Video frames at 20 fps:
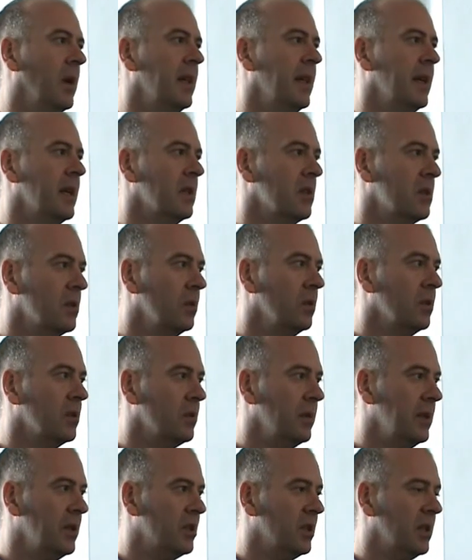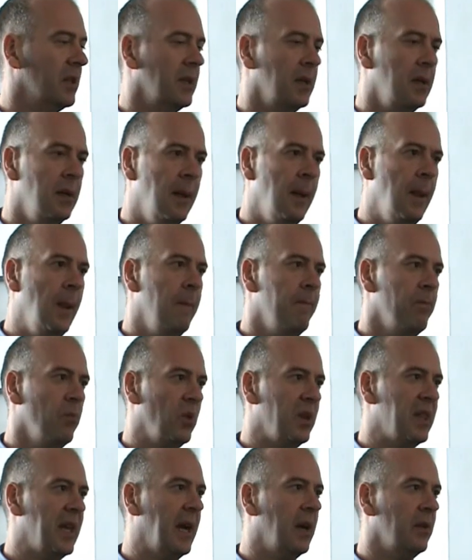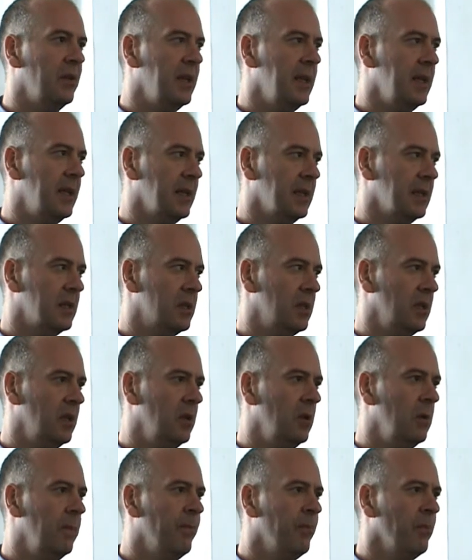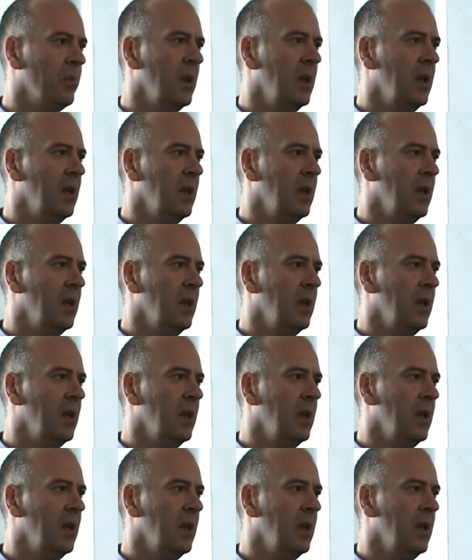where they can talk to each other without needing to